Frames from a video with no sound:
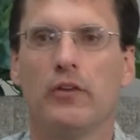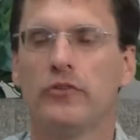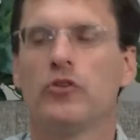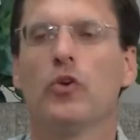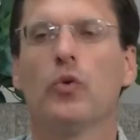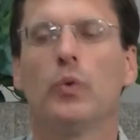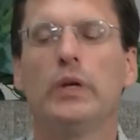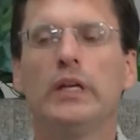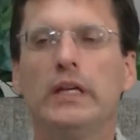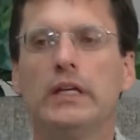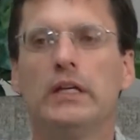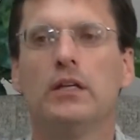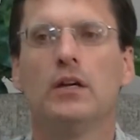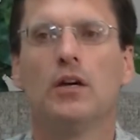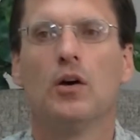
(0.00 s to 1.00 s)
to
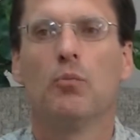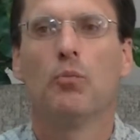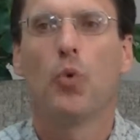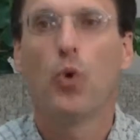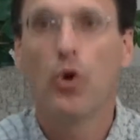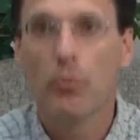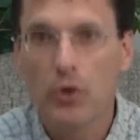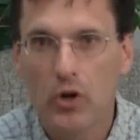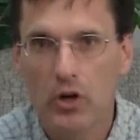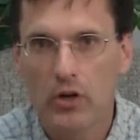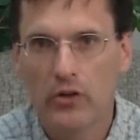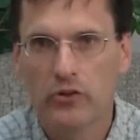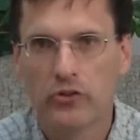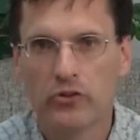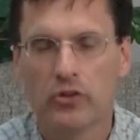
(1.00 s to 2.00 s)
read more
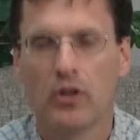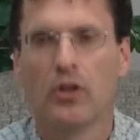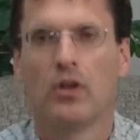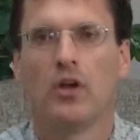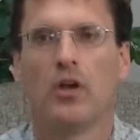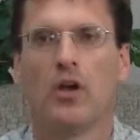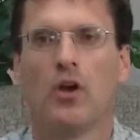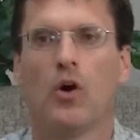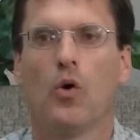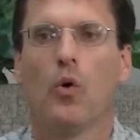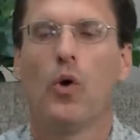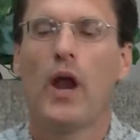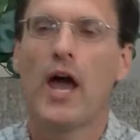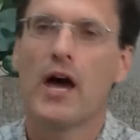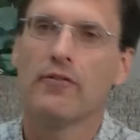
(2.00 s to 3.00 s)
books
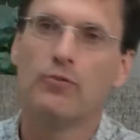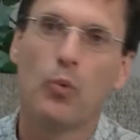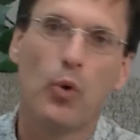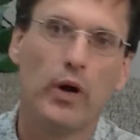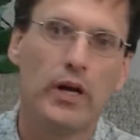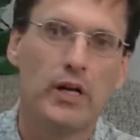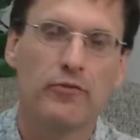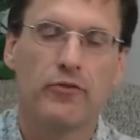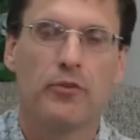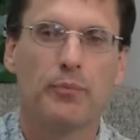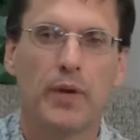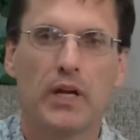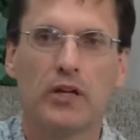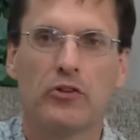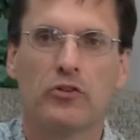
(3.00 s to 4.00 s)
or have more
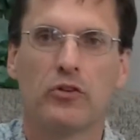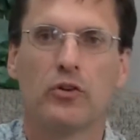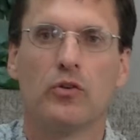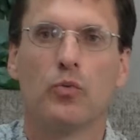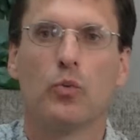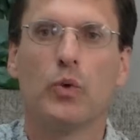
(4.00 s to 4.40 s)
information.